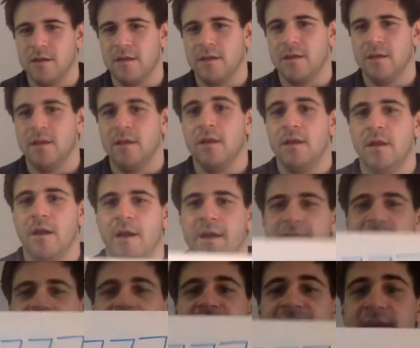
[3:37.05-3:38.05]
All right,
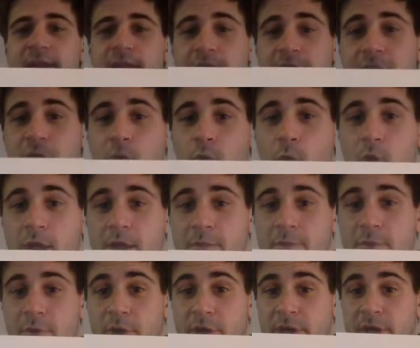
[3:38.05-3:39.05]
so let's take a look at the
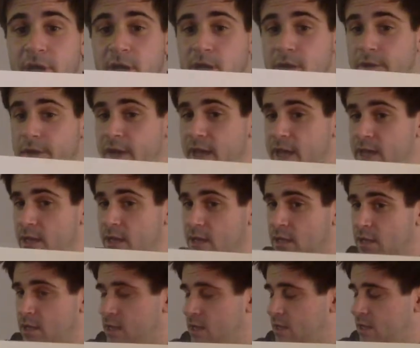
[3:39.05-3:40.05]
whiteboard here, okay?
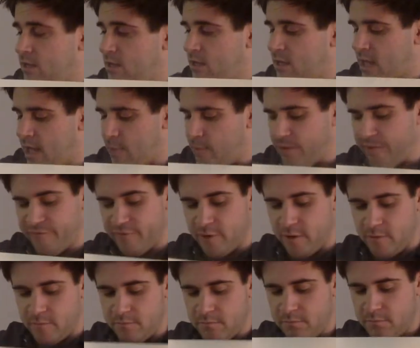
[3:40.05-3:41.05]
I went
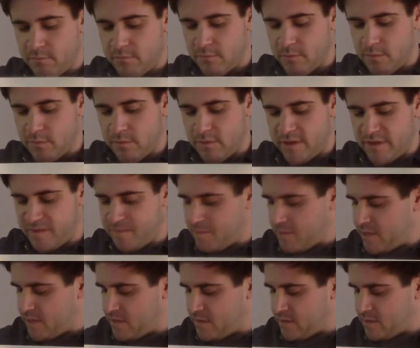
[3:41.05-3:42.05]
from this
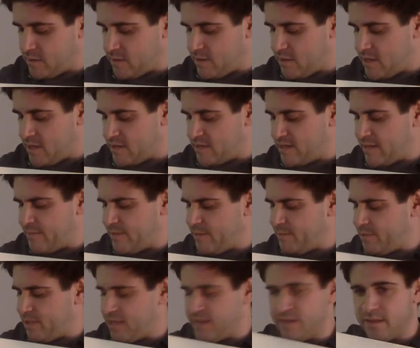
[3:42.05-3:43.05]
place to this. How many
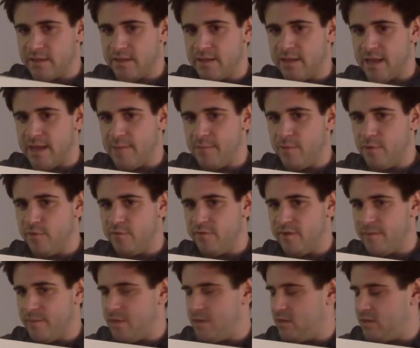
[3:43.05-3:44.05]
places did I move? How
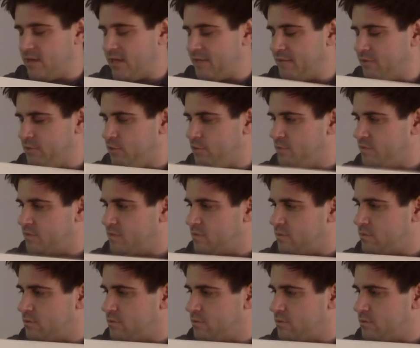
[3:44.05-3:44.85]
many? Count the loops.